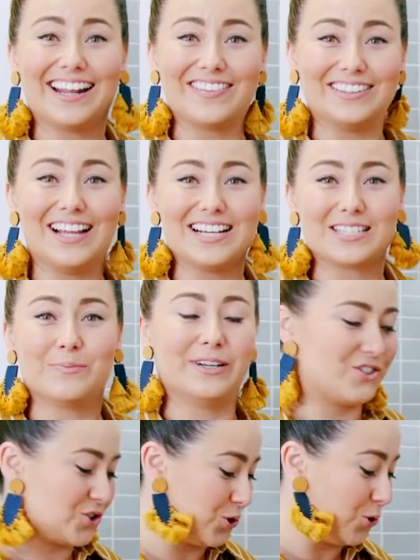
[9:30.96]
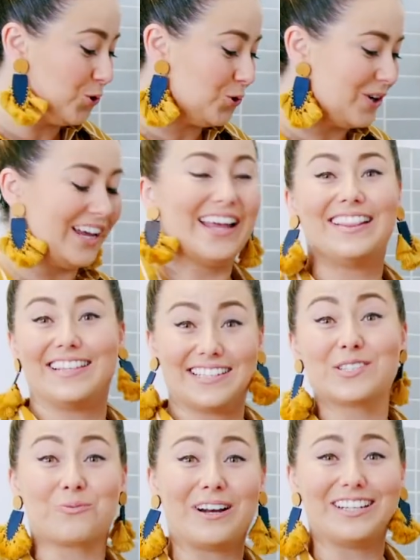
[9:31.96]
at the last minute too. This
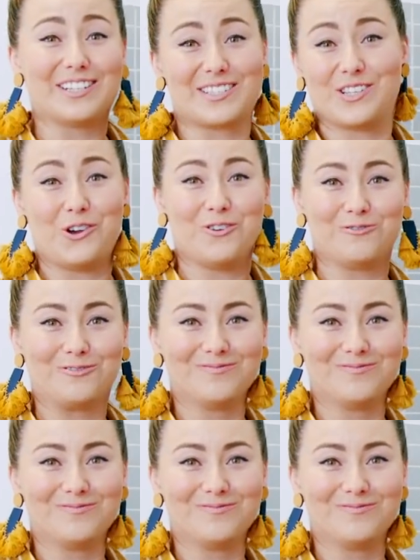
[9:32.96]
is ready to serve.